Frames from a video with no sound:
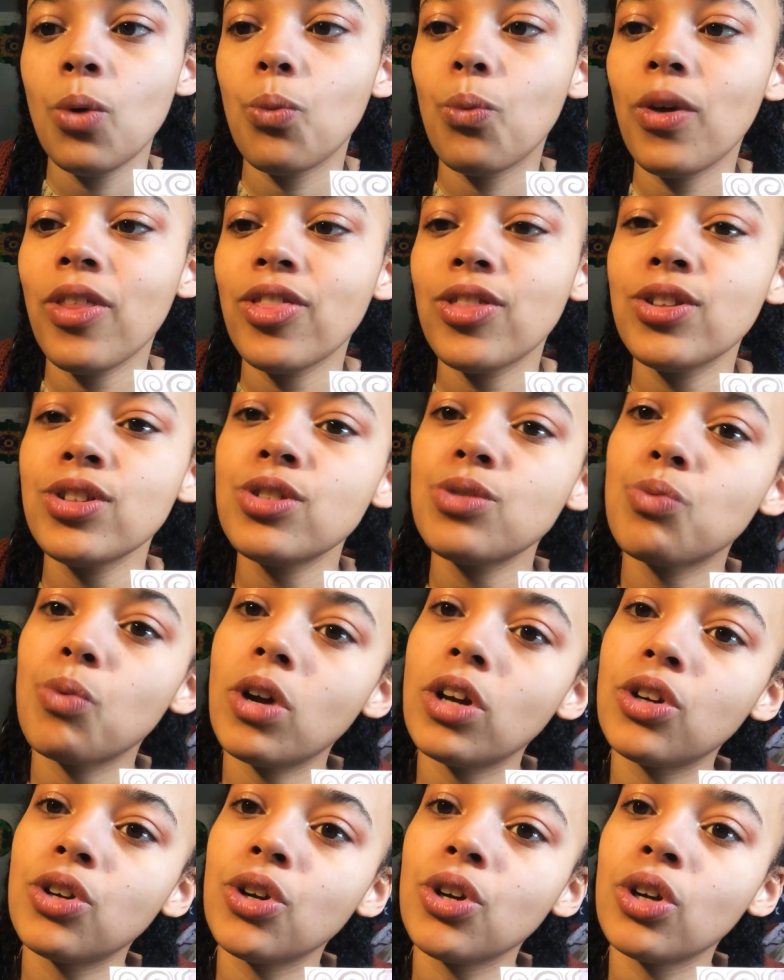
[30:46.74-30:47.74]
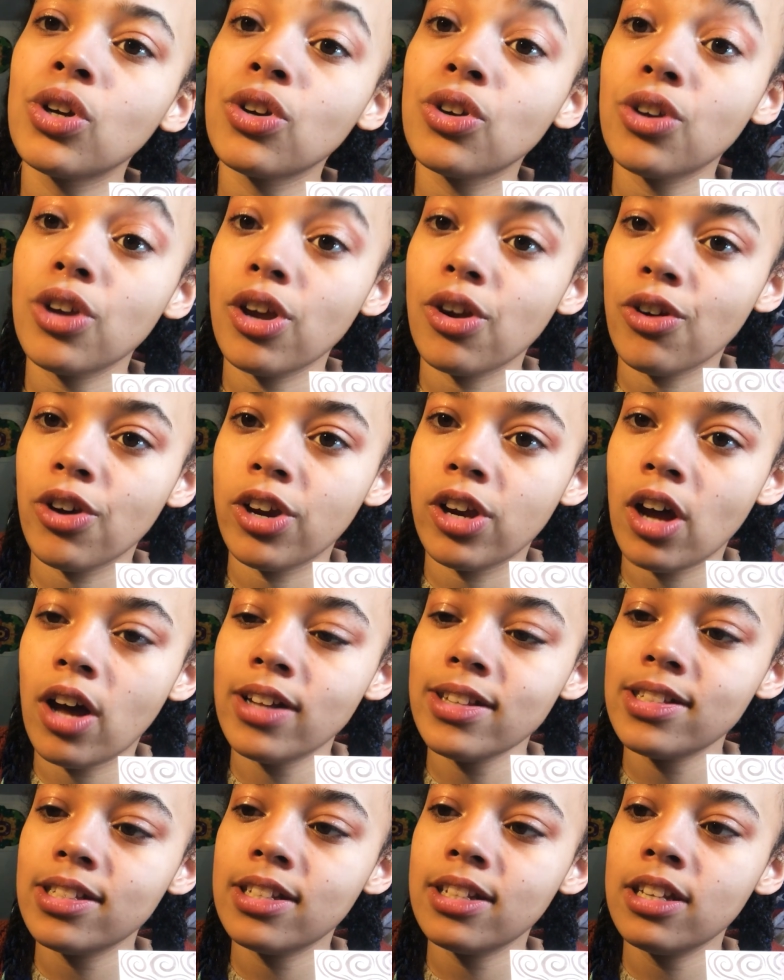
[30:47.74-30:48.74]
with this wonder,
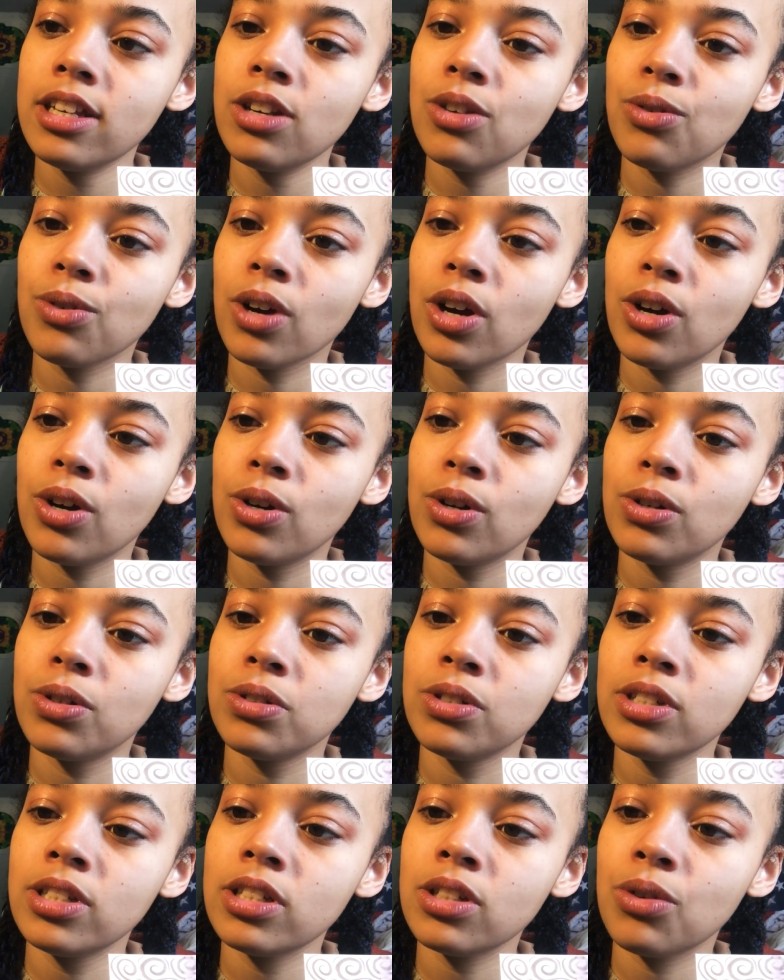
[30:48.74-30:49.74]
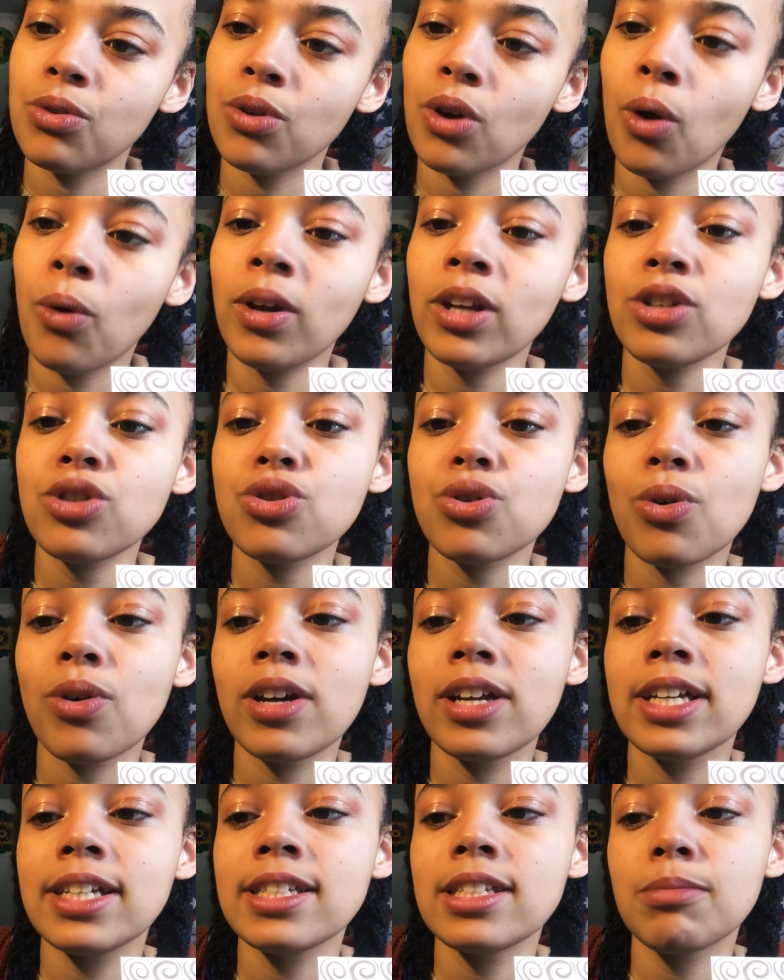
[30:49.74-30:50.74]
curiosity grows, growing
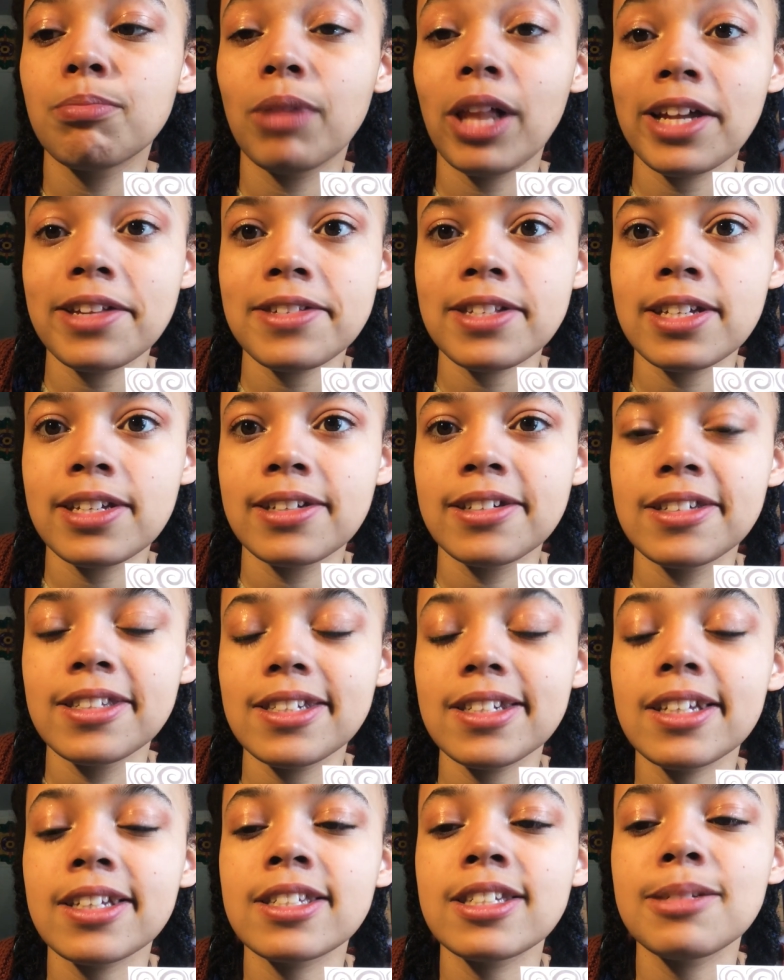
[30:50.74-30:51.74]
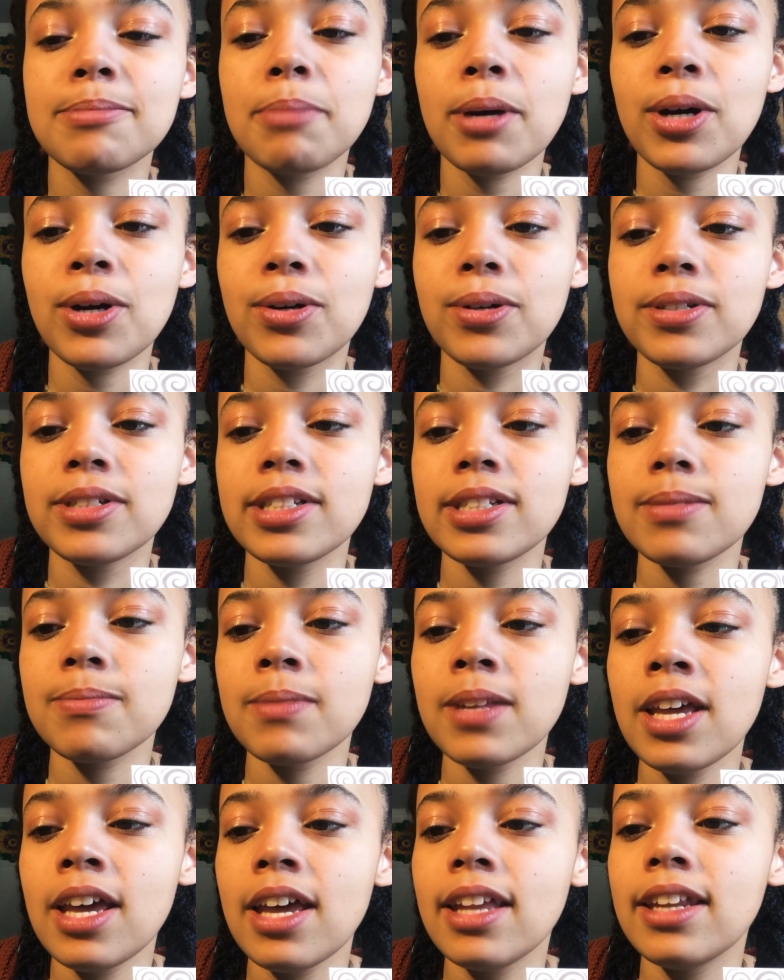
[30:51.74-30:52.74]
joys, blessings expose.
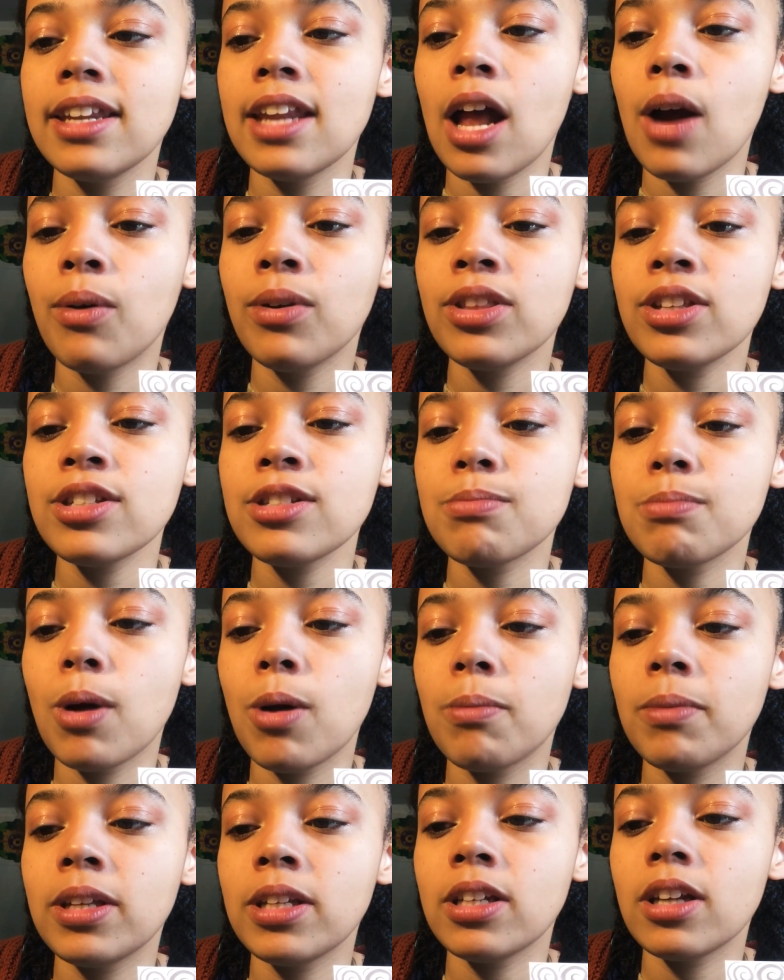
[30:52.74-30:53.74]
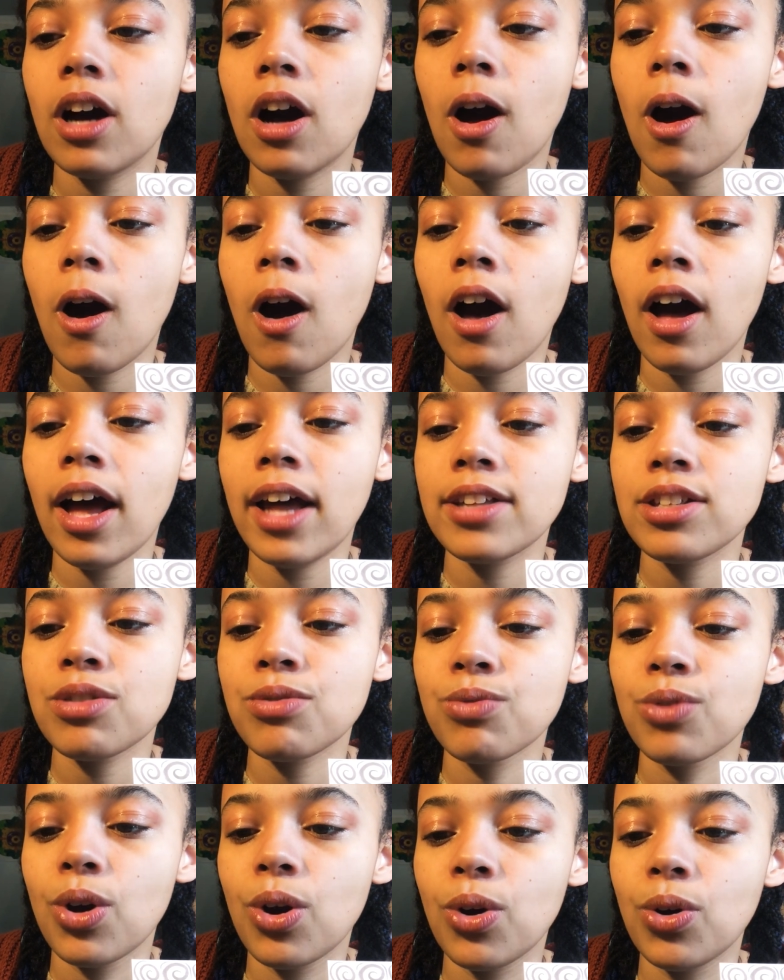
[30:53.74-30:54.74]
Now in this moment, awe has
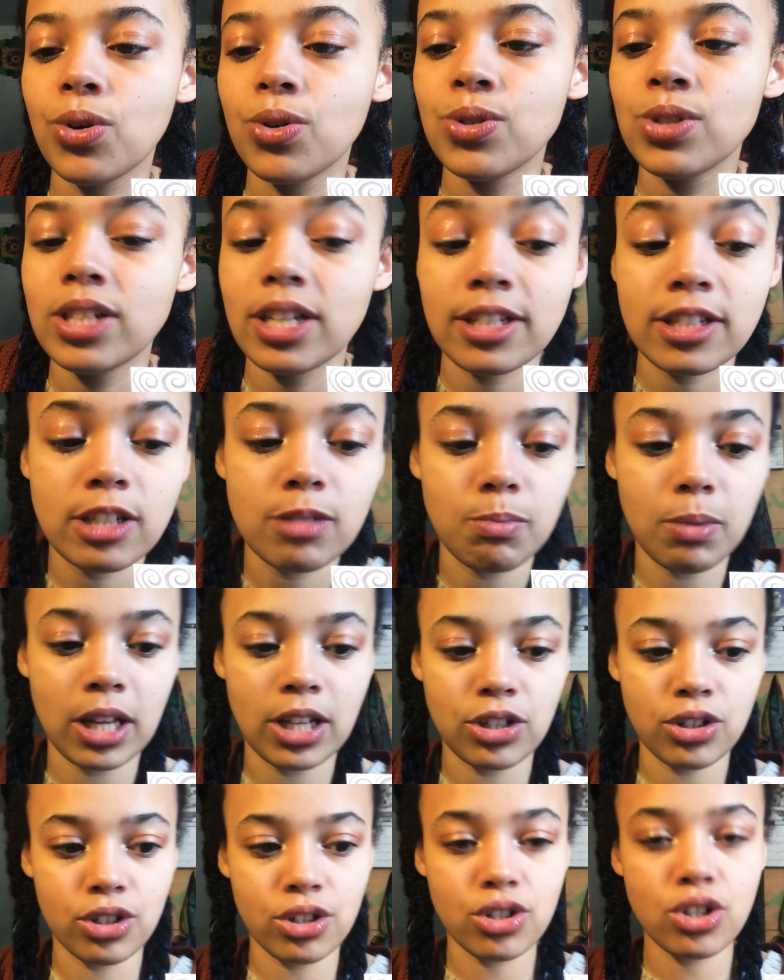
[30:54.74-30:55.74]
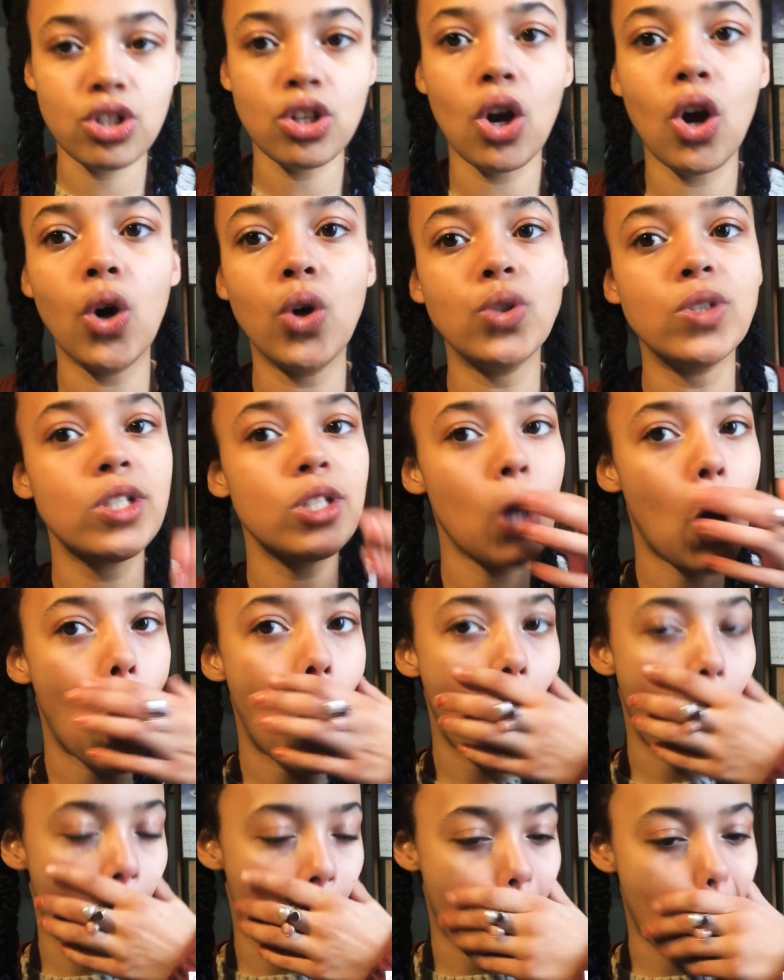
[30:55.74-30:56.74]
arose and splendor shows.
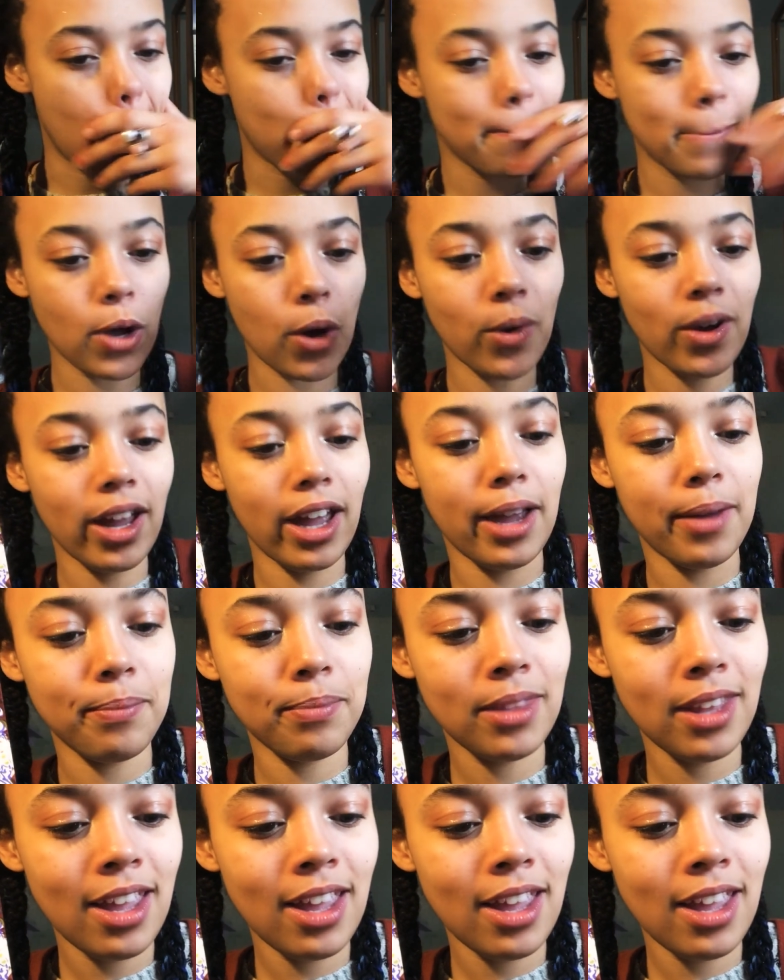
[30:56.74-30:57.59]
Oh, okay.